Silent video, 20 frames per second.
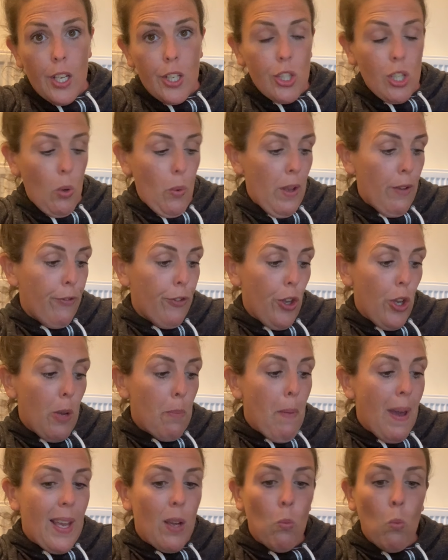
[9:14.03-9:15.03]
So if
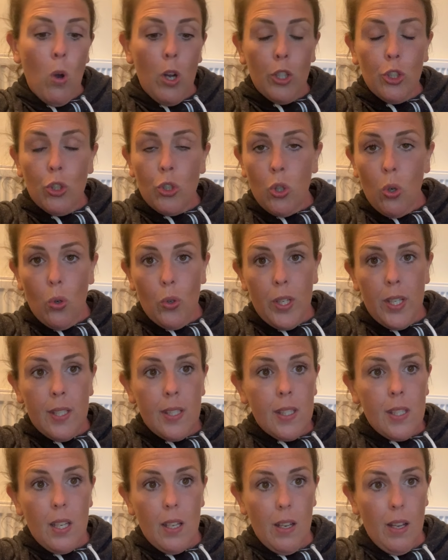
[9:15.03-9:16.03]
you make one
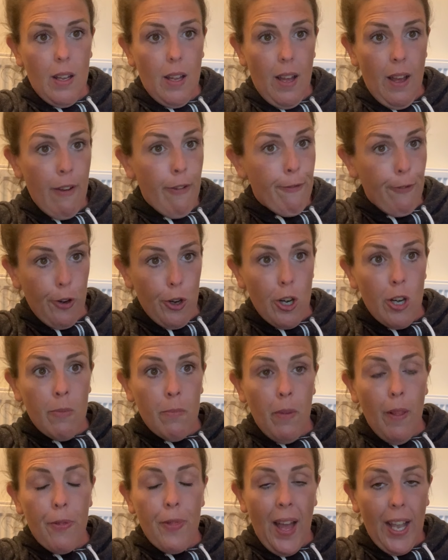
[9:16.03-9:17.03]
choice a firm,